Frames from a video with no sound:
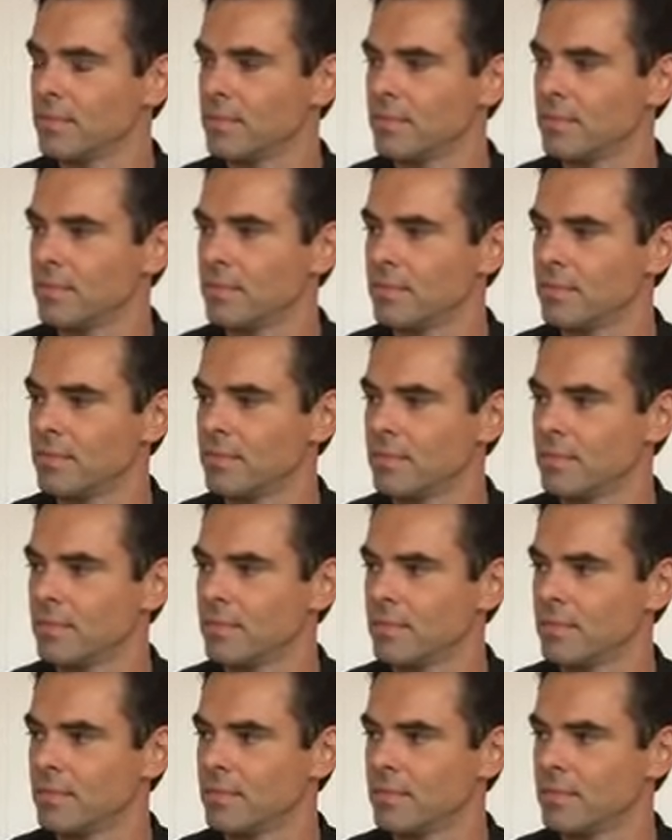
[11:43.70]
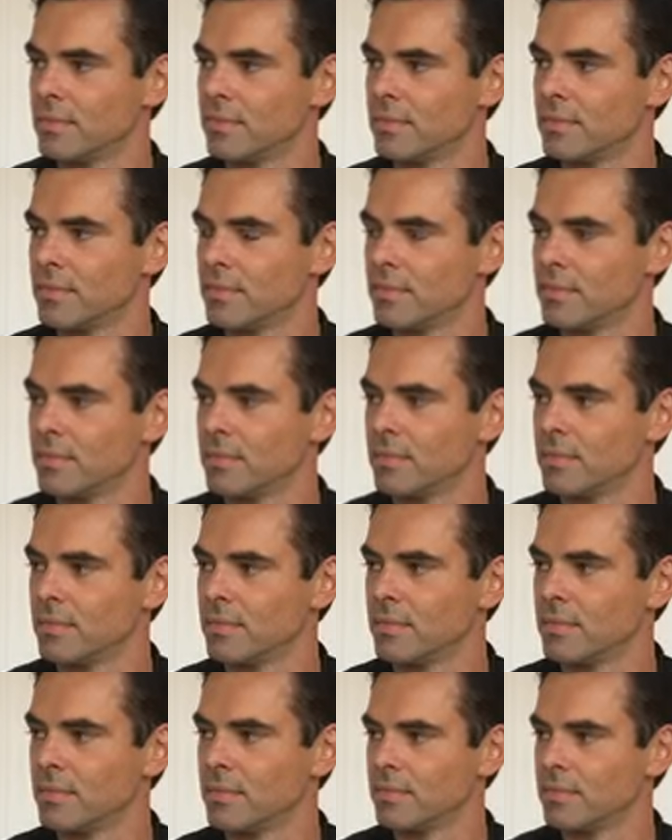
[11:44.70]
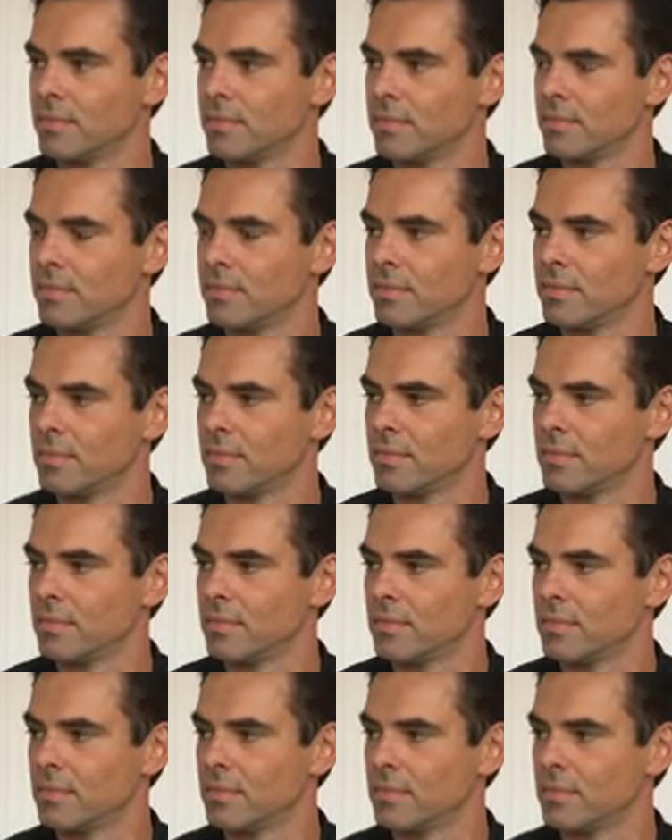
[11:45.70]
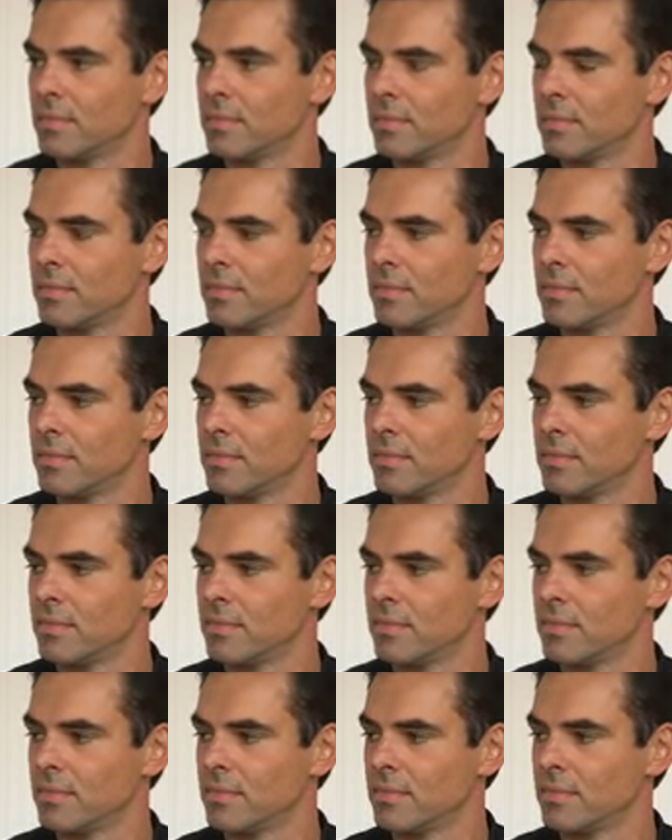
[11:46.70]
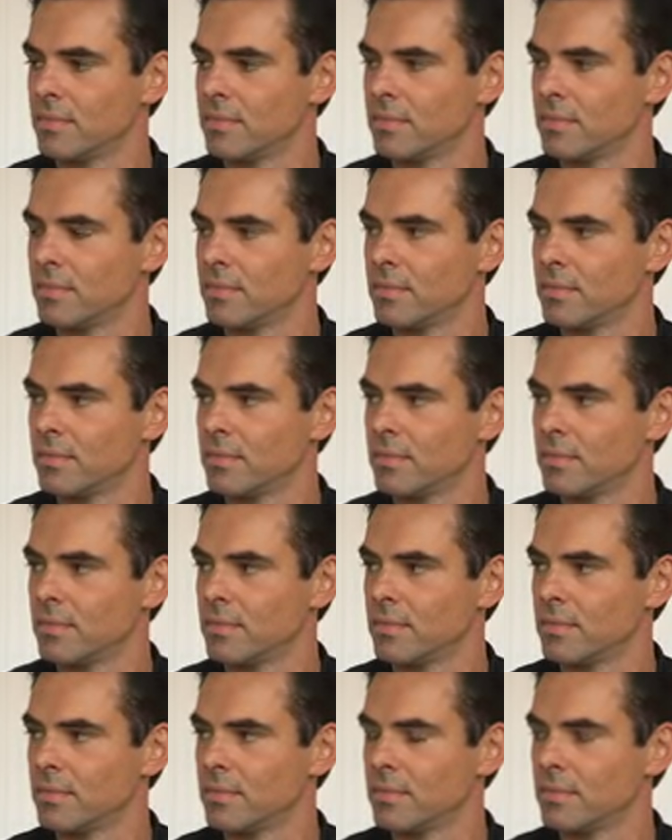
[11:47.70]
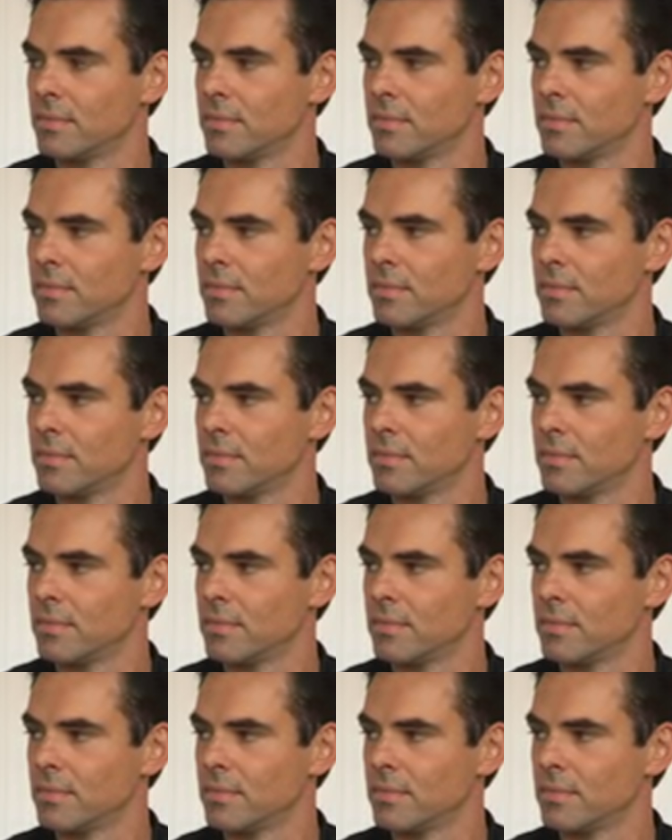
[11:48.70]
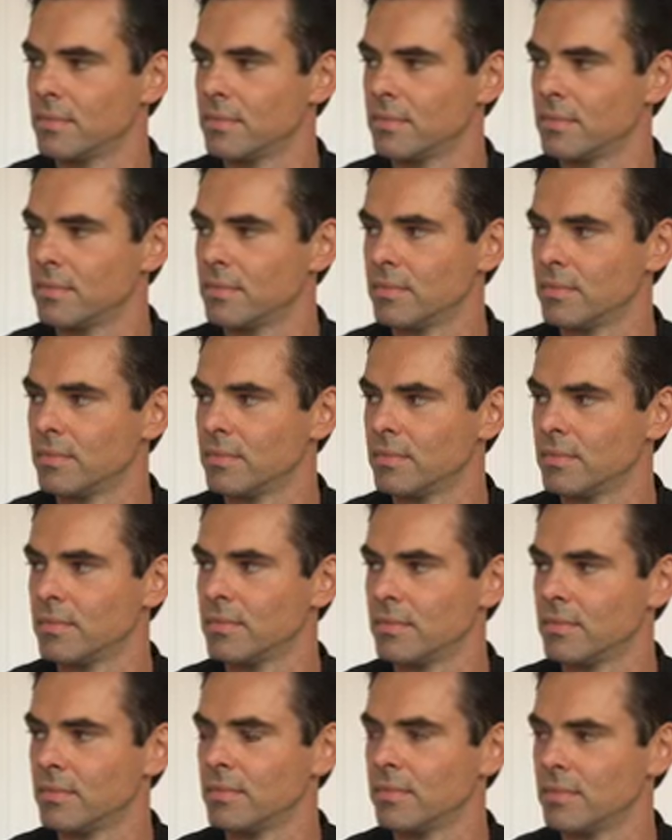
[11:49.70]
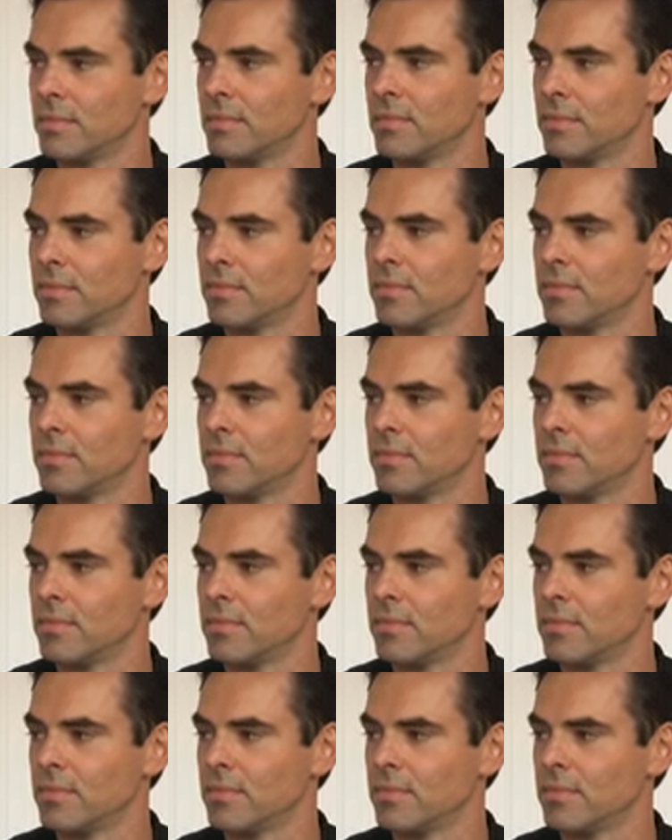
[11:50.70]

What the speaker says: No words are spoken by the person on screen.